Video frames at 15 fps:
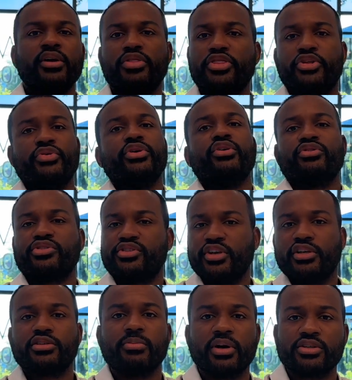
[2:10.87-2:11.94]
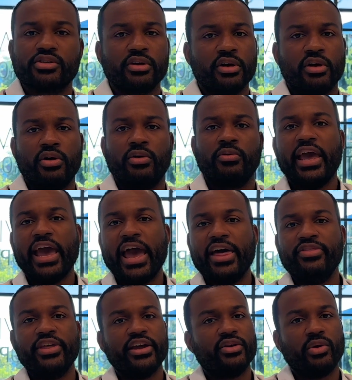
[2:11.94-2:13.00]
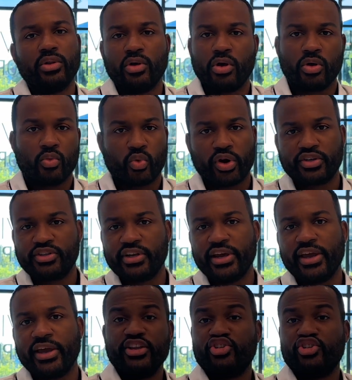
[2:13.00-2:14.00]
3 or 6 months ago and they no longer work today.